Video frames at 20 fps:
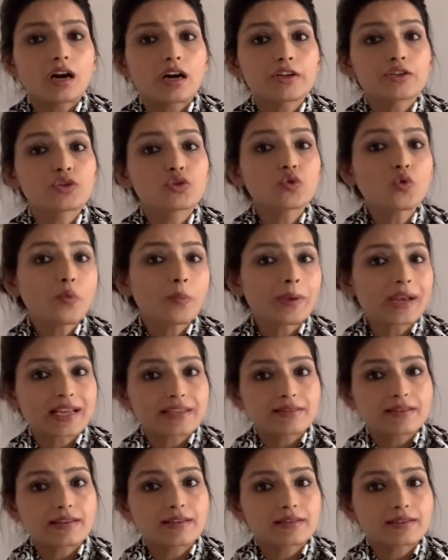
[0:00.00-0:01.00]
two
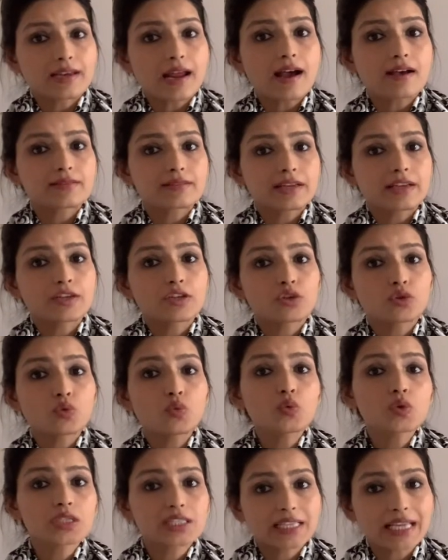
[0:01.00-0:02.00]
placentas and
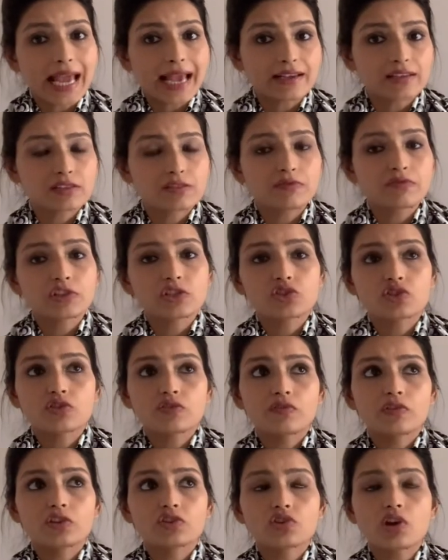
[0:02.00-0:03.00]
two sacs,
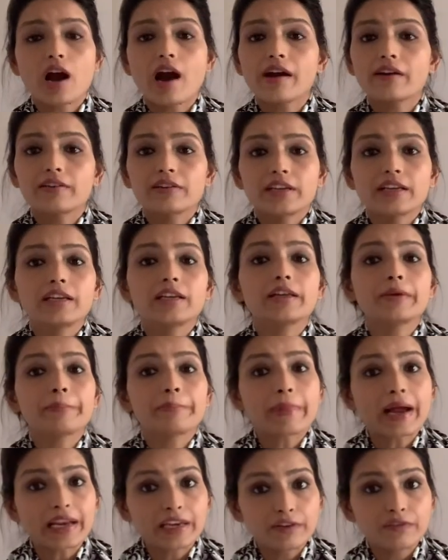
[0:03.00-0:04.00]
which are really
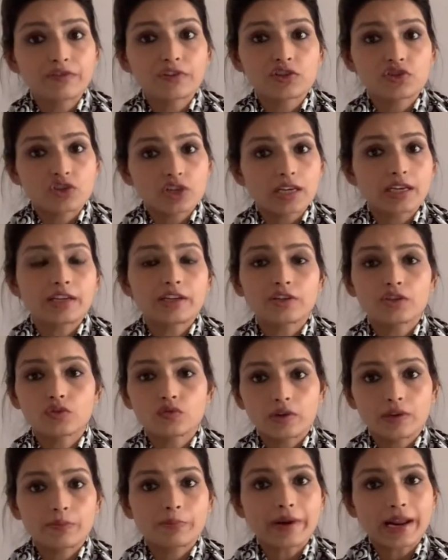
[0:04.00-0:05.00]
beneficial in
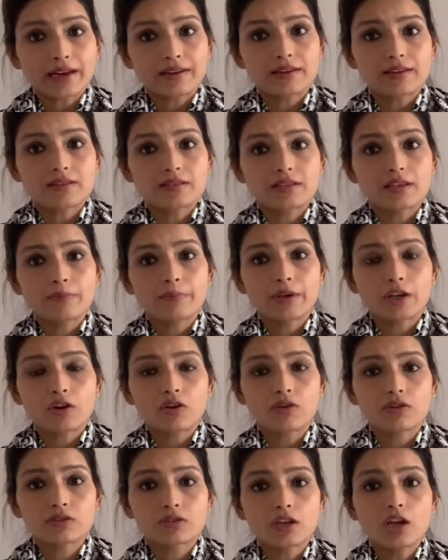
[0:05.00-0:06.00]
twin pregnancy,
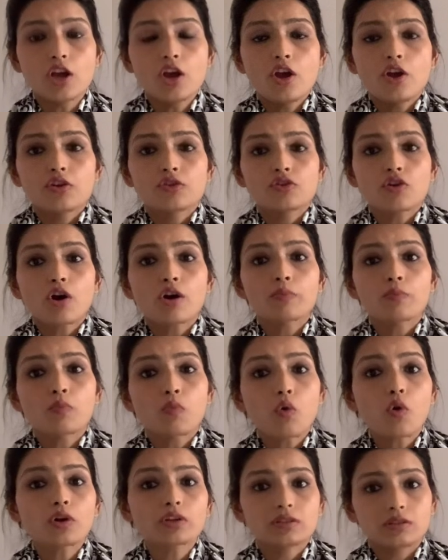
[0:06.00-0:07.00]
because your
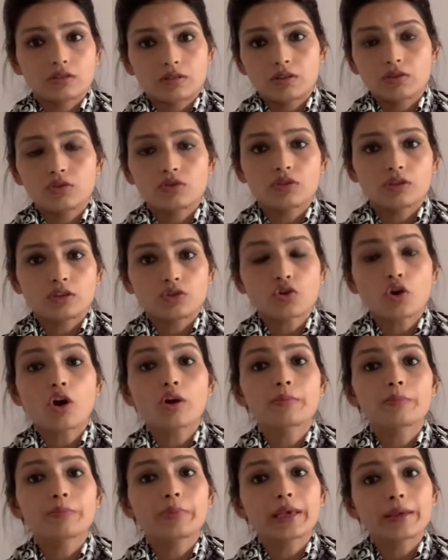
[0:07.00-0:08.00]

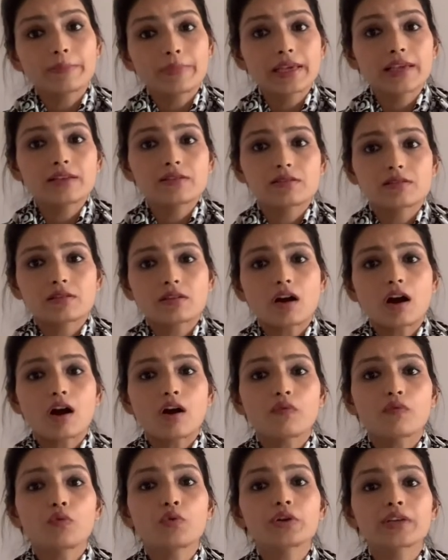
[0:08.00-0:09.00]
babies
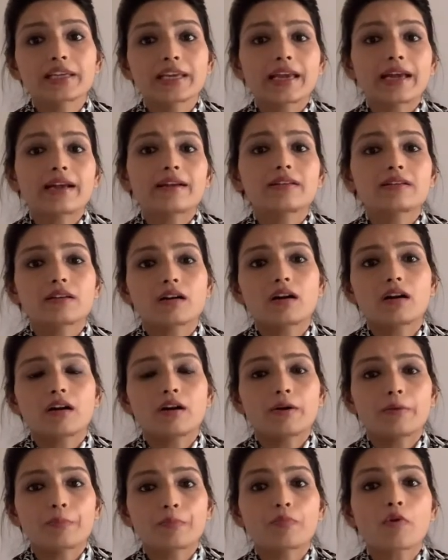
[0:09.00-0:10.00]
would get
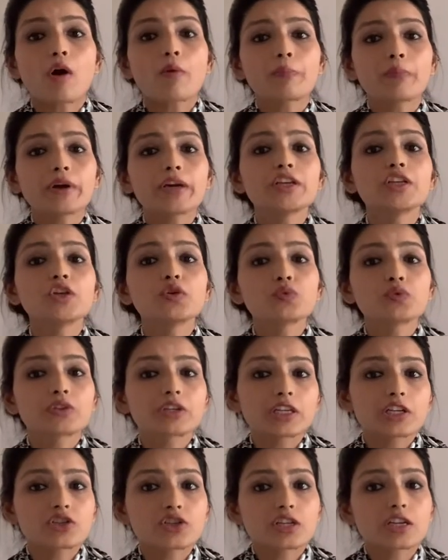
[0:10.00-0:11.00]
proper
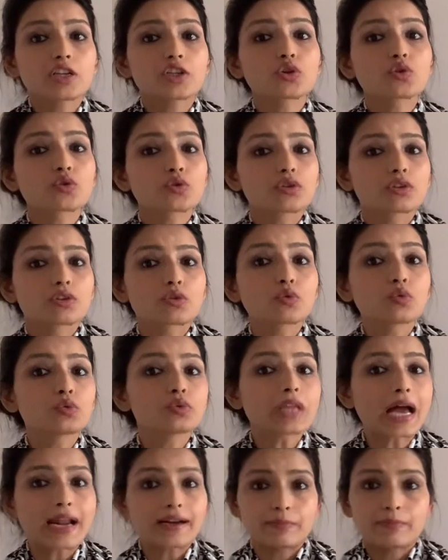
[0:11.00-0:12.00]
nutrition through
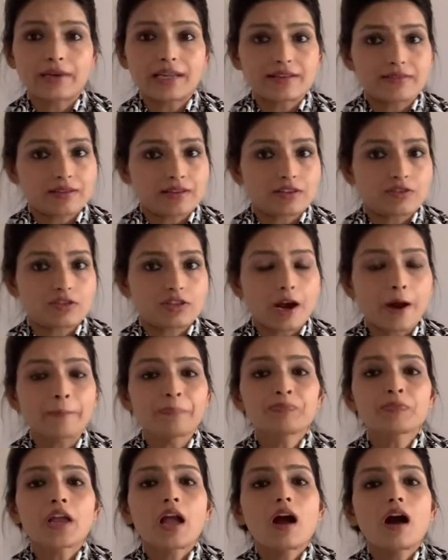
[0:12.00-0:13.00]
that placenta.
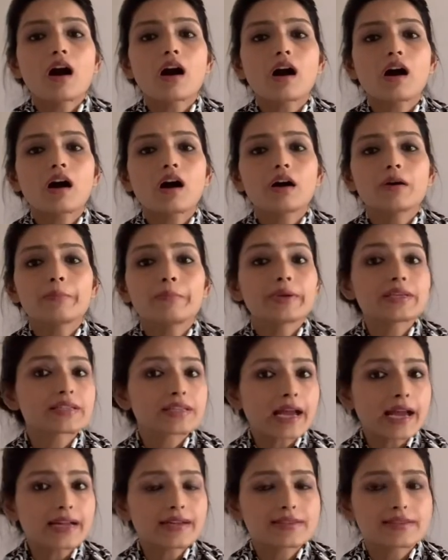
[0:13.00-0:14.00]

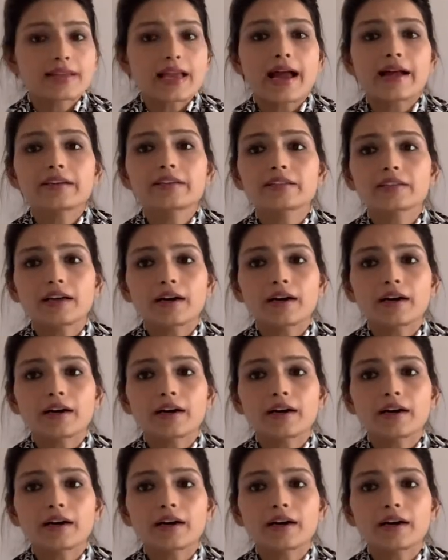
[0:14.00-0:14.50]
Besides that,